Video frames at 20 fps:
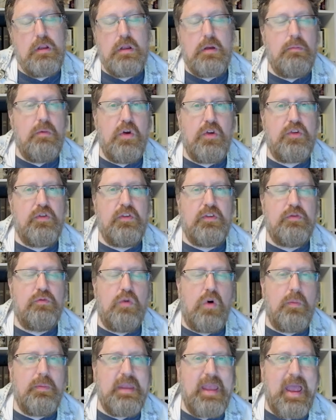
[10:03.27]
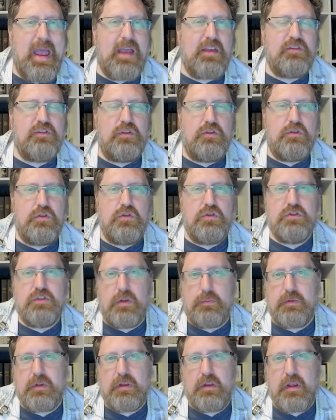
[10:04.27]
Now, most of us won't be asked to do
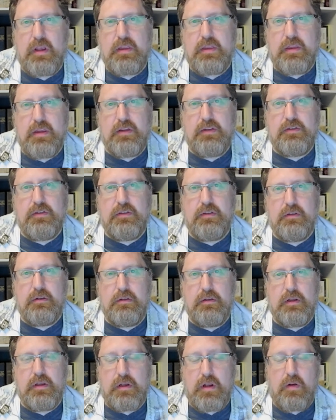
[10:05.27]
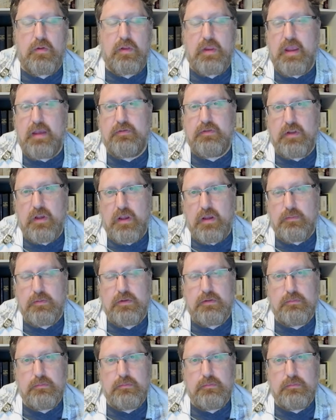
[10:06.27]
something like this in our lifetimes.